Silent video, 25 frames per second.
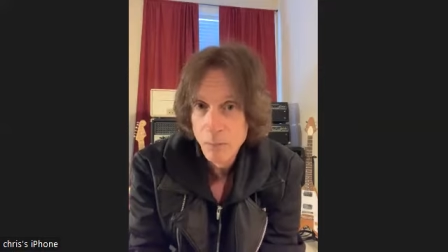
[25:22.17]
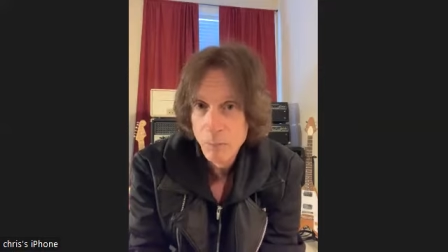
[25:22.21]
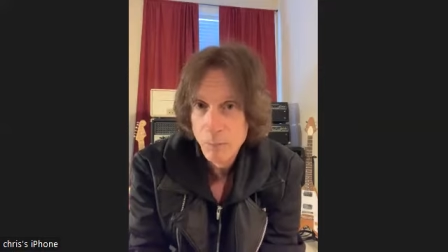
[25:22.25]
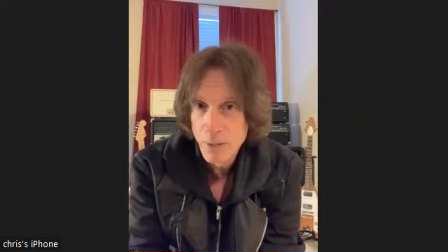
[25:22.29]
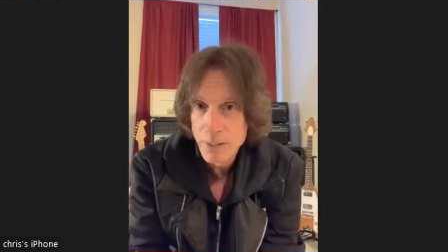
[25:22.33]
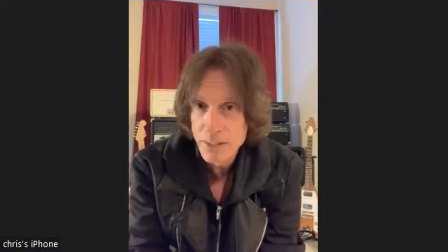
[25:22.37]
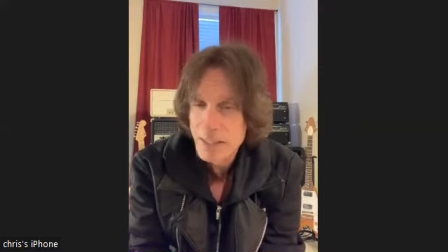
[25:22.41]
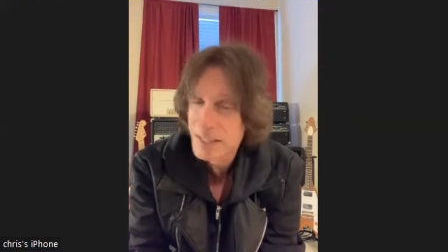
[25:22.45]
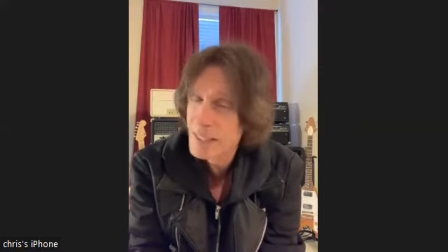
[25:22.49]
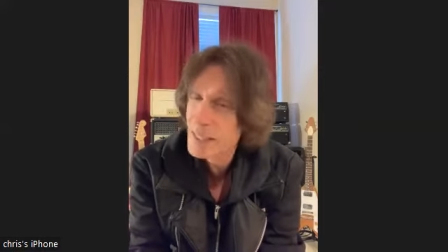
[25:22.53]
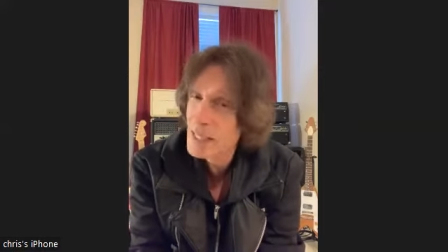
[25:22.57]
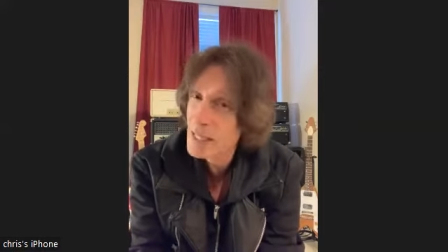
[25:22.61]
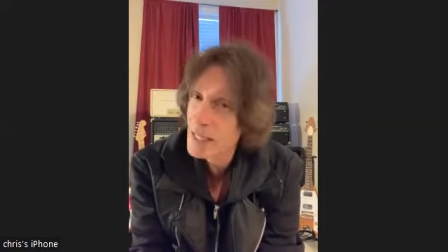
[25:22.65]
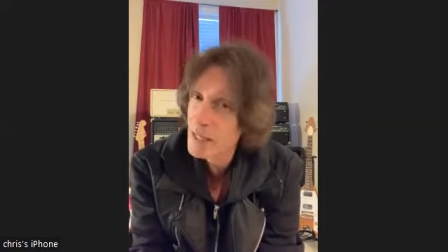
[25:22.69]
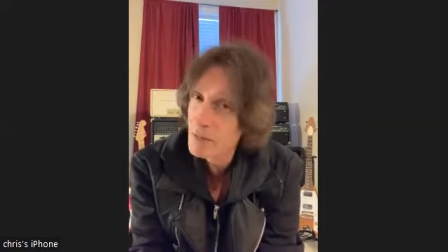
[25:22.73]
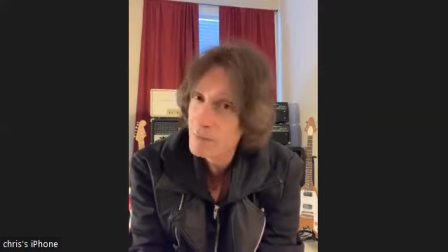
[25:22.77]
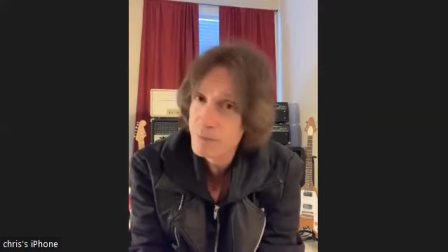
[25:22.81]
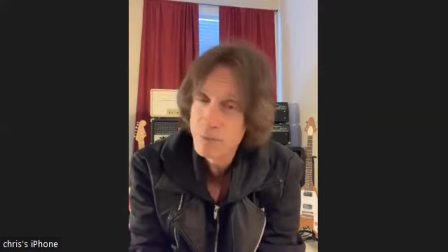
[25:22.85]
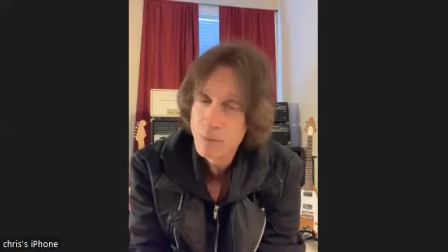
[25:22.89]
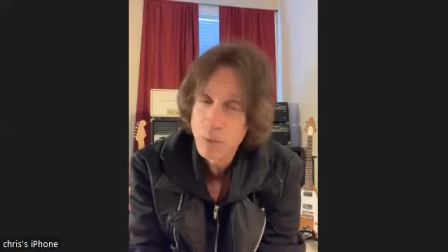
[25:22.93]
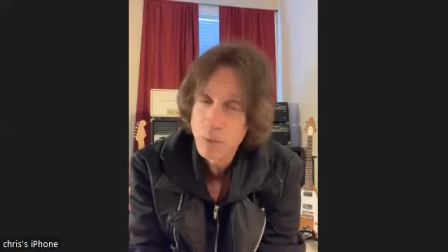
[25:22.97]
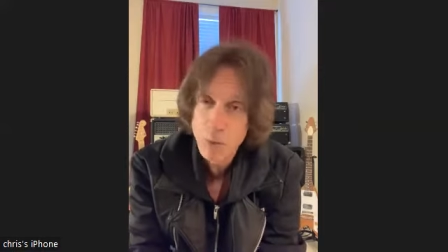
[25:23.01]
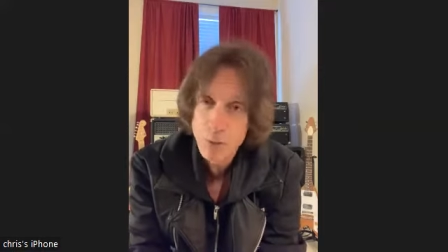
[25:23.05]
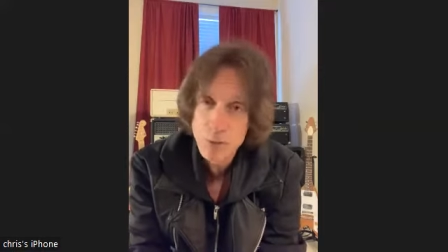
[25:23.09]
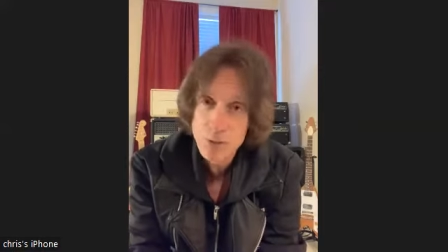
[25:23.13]
But you can't
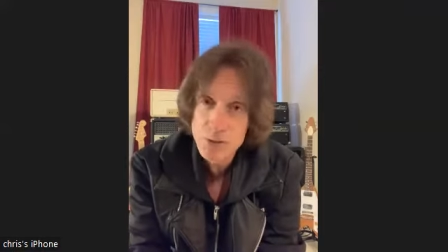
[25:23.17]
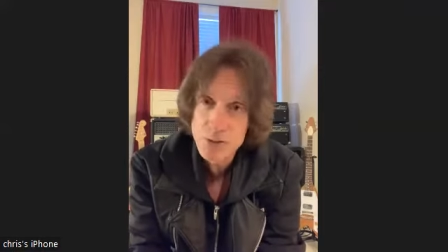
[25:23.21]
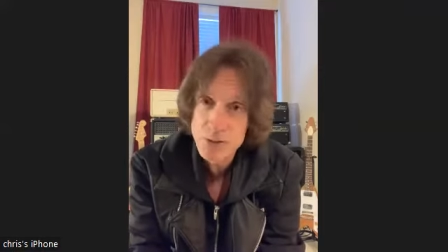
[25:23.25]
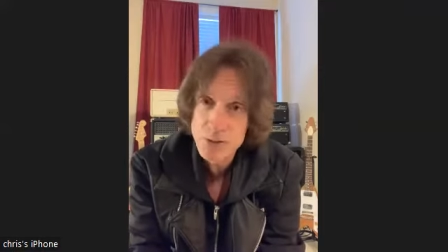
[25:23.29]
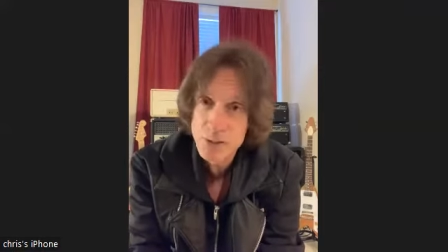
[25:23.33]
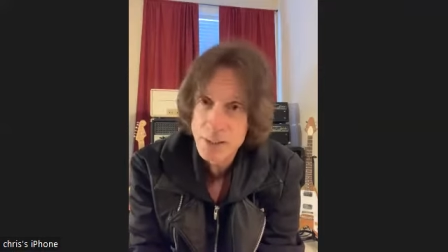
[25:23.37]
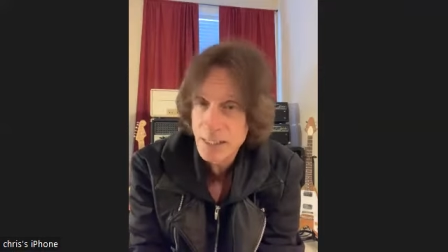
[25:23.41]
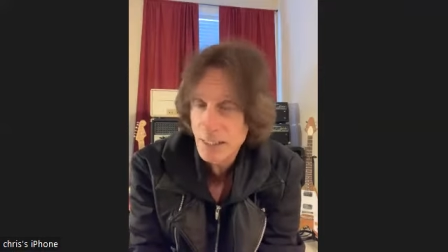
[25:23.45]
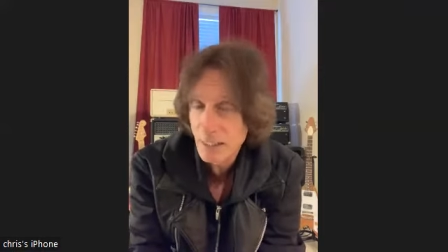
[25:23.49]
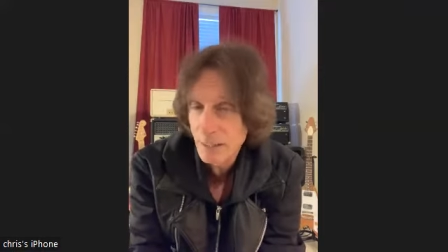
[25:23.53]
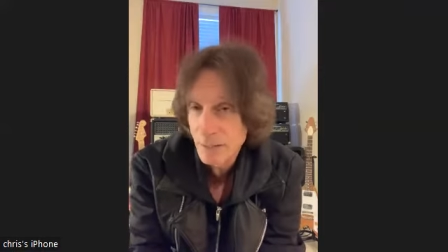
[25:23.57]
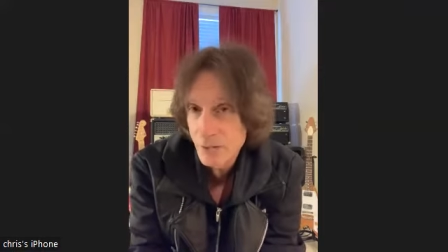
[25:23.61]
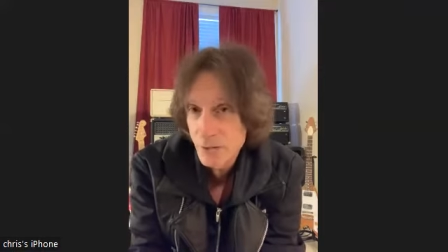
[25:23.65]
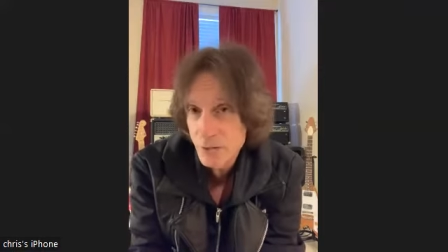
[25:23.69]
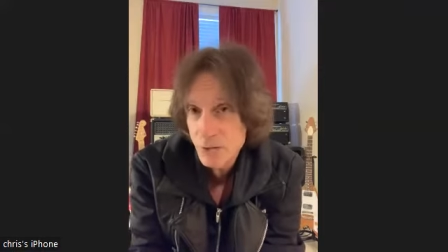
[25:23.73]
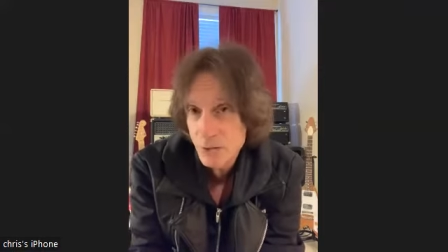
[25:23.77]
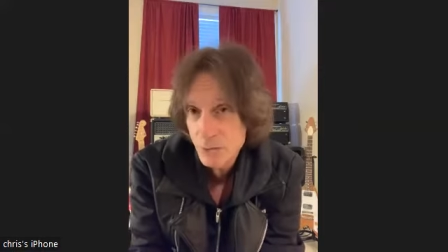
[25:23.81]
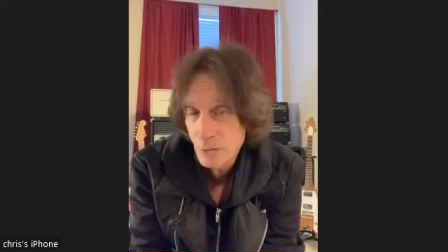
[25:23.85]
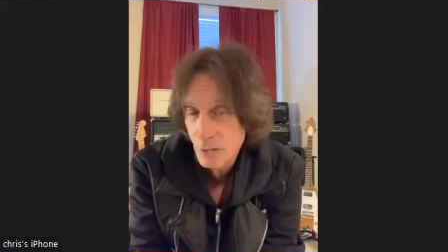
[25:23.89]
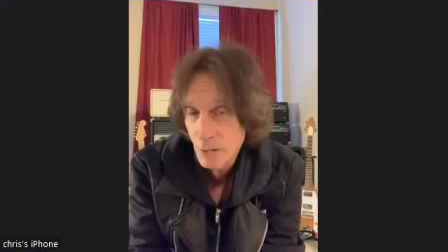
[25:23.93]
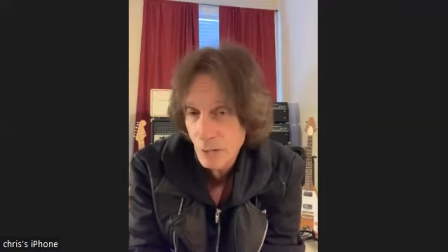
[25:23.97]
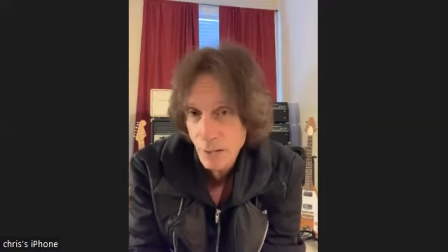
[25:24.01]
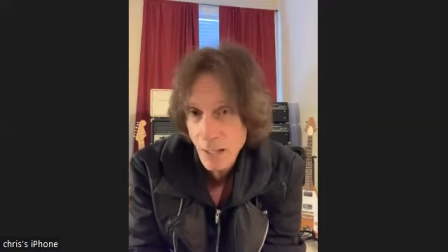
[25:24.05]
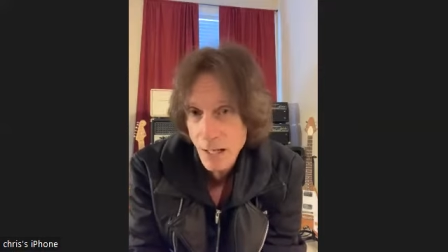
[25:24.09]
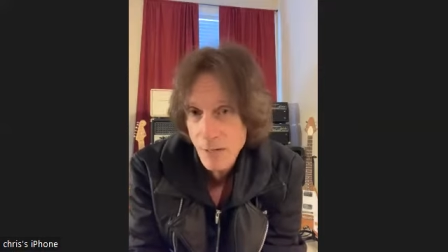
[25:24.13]
force the
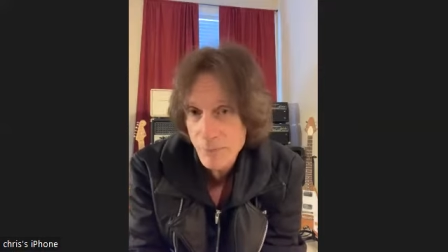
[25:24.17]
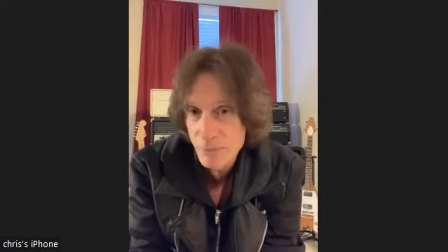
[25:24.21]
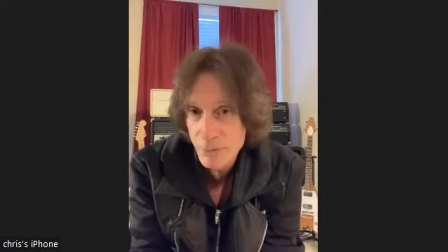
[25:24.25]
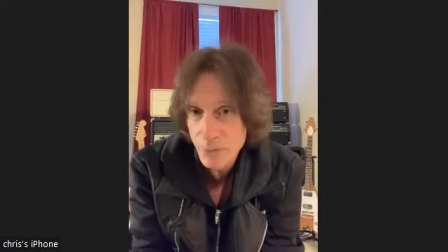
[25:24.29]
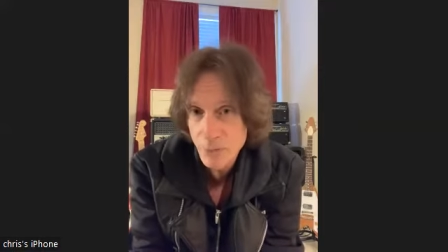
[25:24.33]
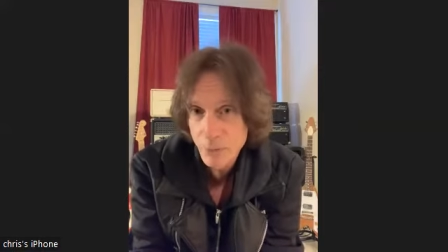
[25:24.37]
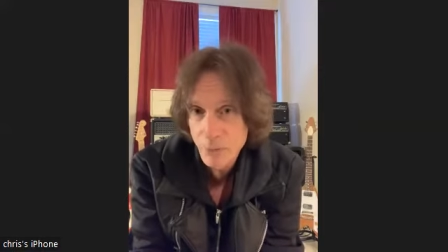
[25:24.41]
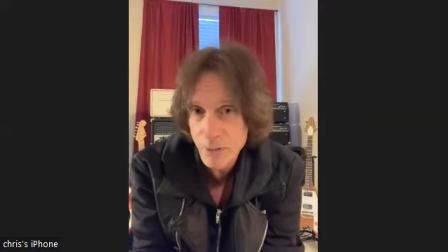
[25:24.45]
industry to love you.